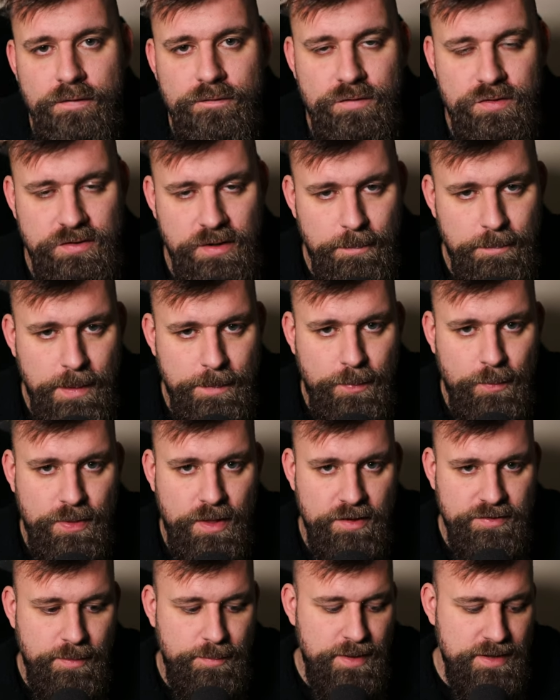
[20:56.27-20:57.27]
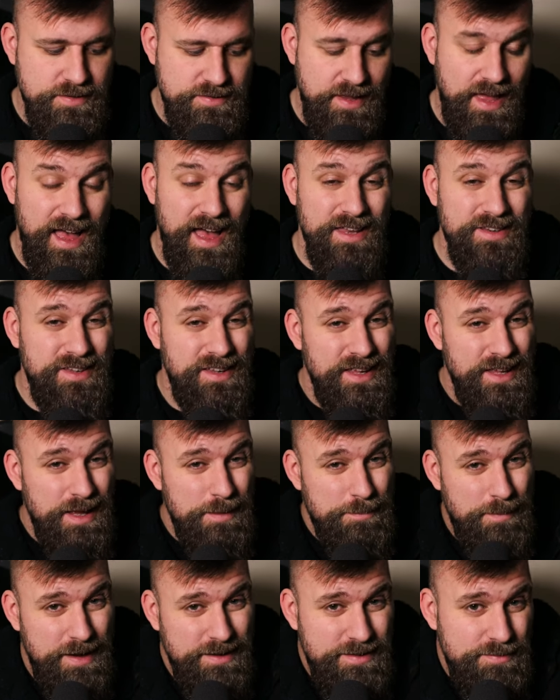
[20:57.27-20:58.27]
For some people, that's a bit sad.
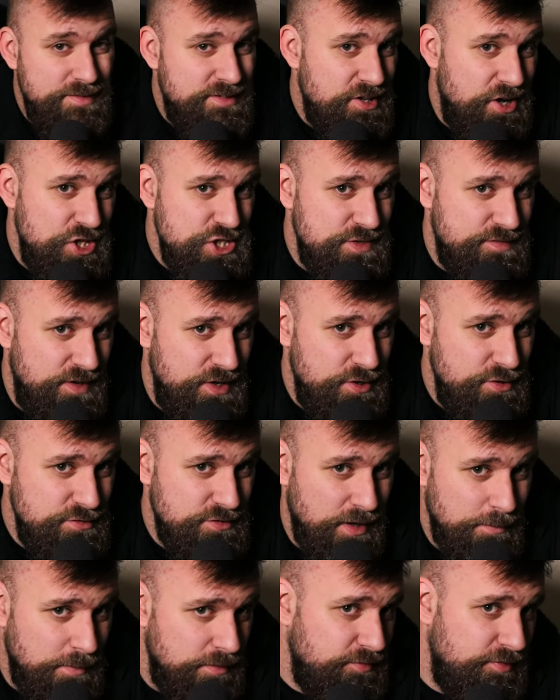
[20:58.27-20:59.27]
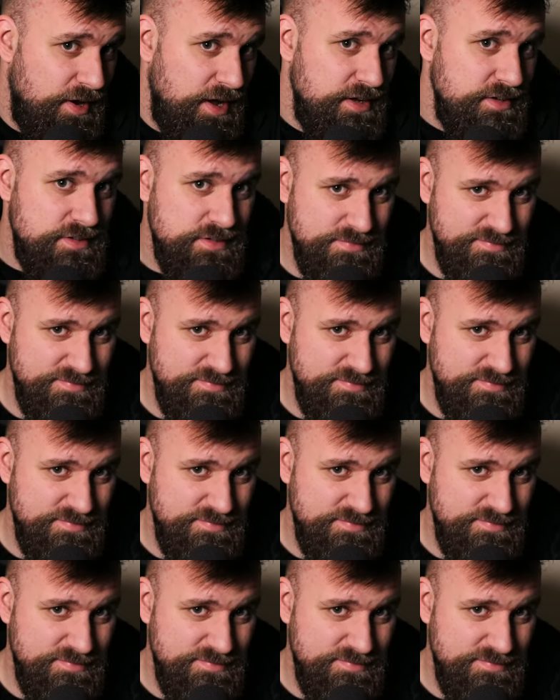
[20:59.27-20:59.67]
Makes them a touch of a loser, I'm afraid.